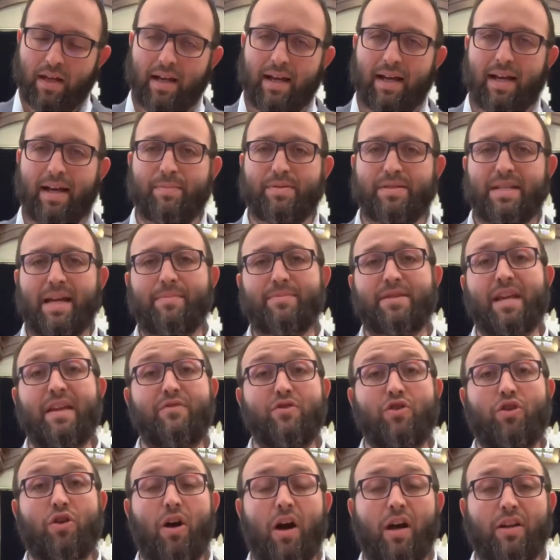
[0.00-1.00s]
Some say if you
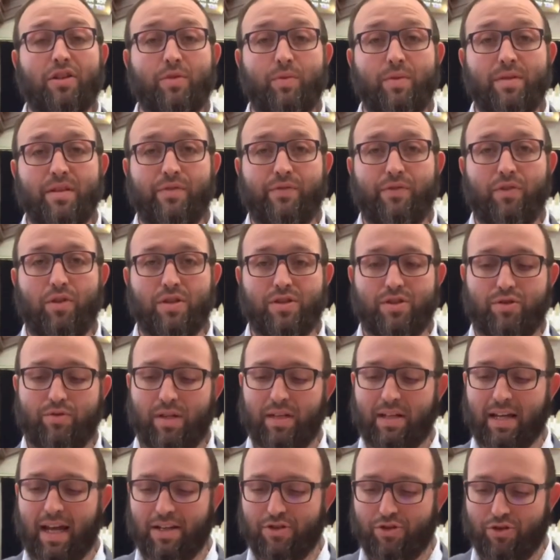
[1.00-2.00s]
can't do it in the first 3
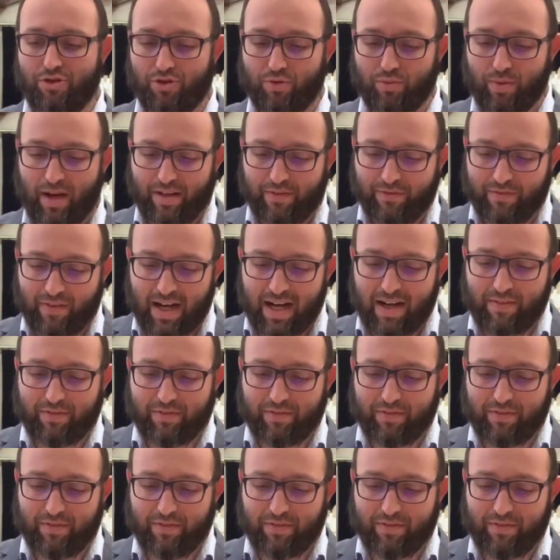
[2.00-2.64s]
days, you should wait 5